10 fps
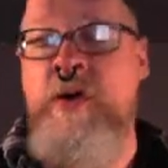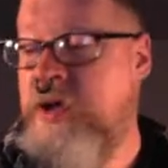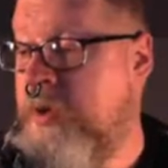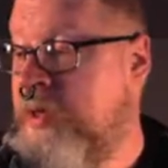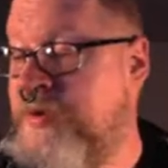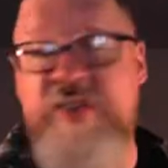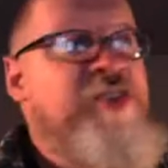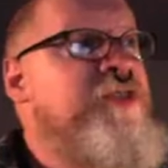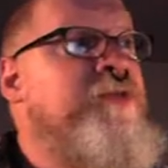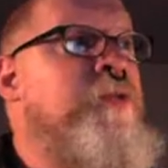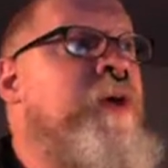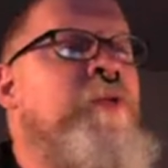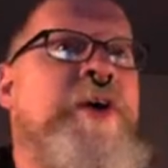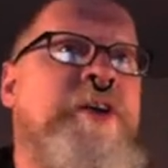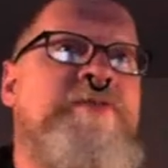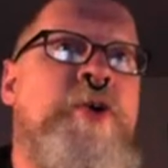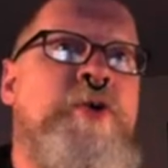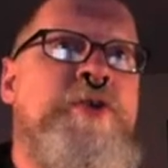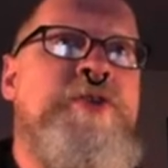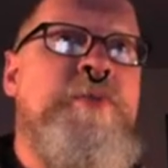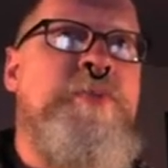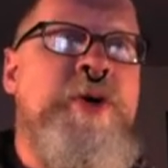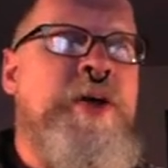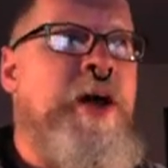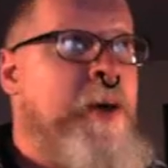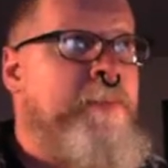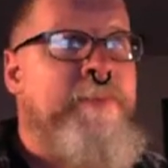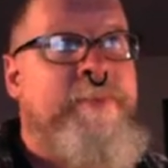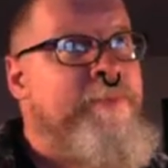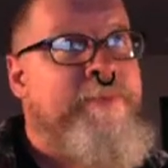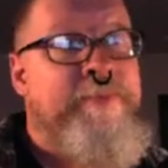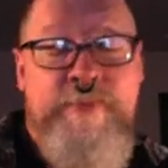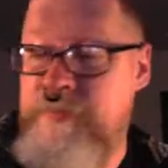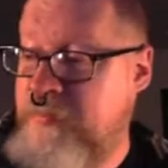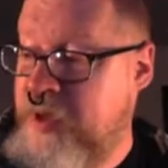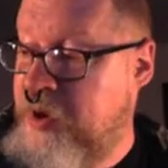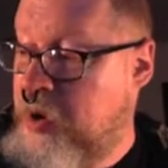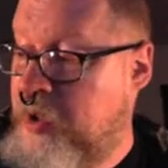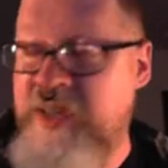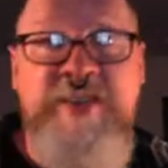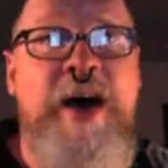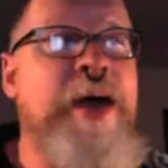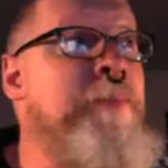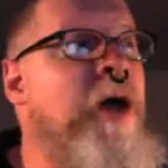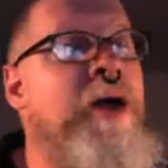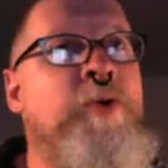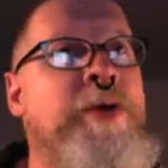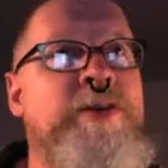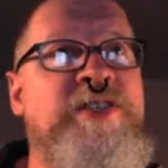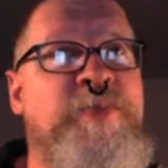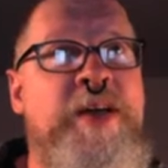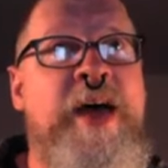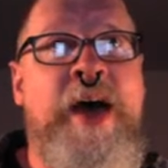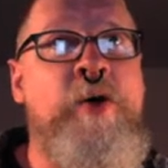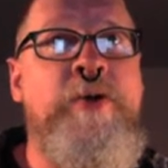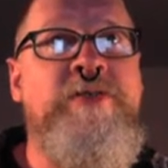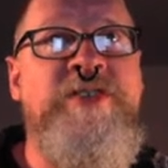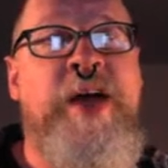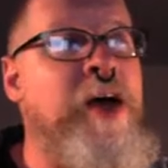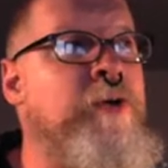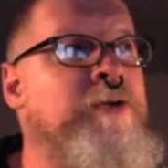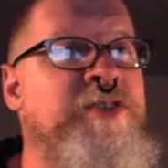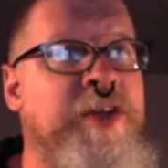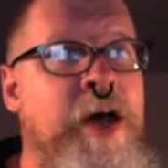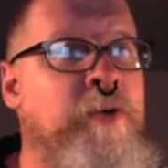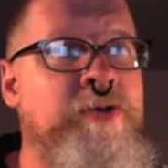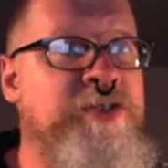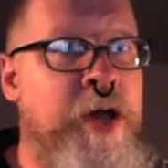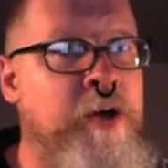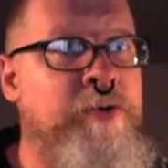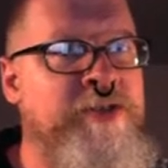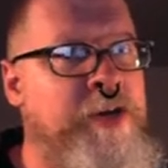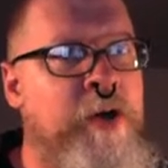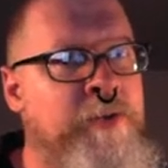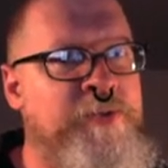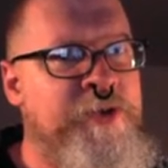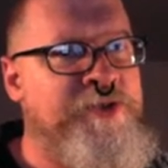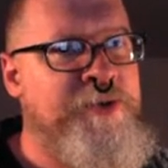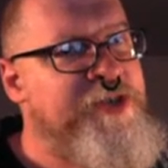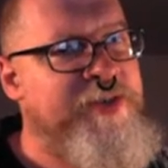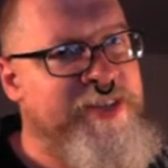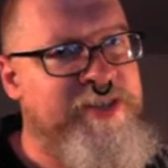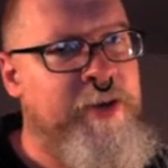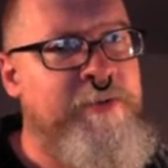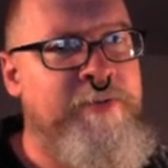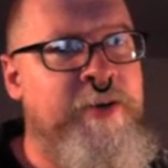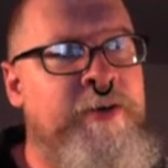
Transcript: Now, maybe this isn't the right way to vote, but I'm being honest, I am not going to spend hours and hours and hours and hours and hours researching this stuff.